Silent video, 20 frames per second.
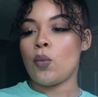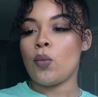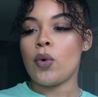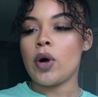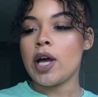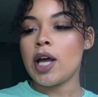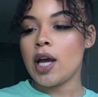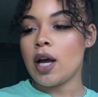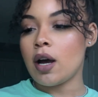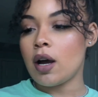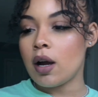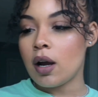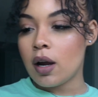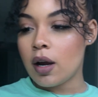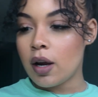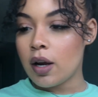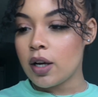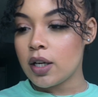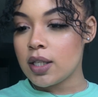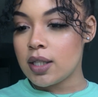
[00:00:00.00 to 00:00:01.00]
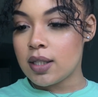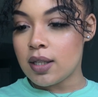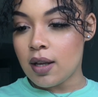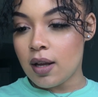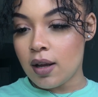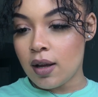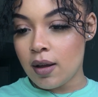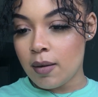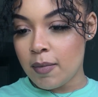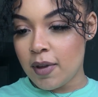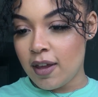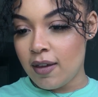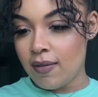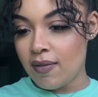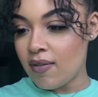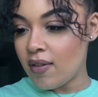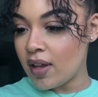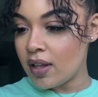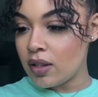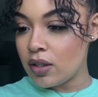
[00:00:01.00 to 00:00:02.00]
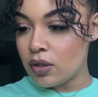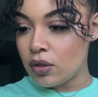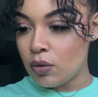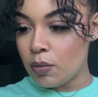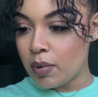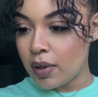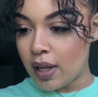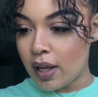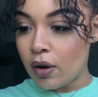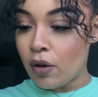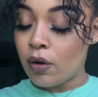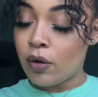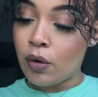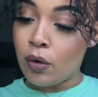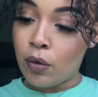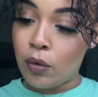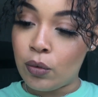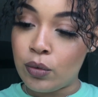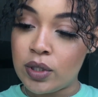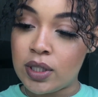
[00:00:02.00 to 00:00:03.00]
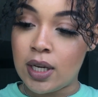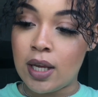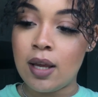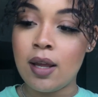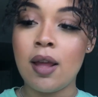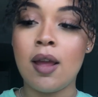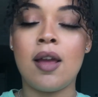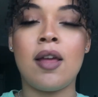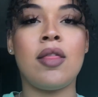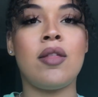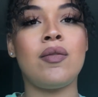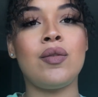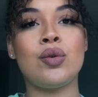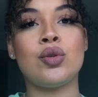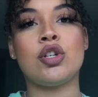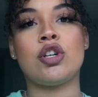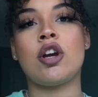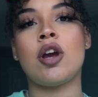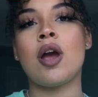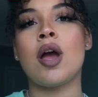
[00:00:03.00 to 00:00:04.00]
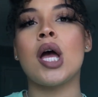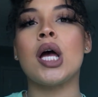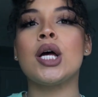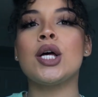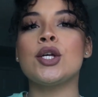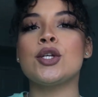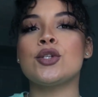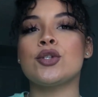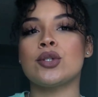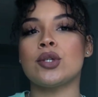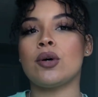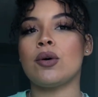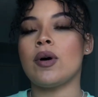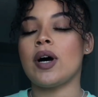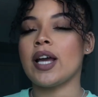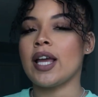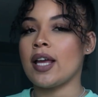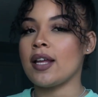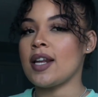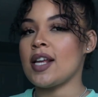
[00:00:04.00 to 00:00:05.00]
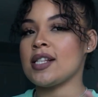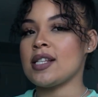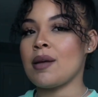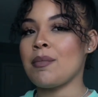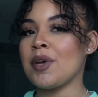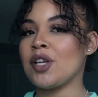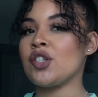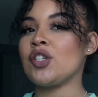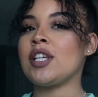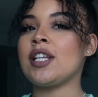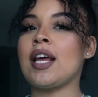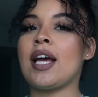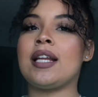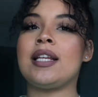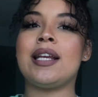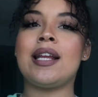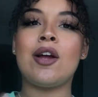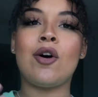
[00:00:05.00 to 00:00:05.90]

What are some events you plan on hosting in the future? So again, as I mentioned, I did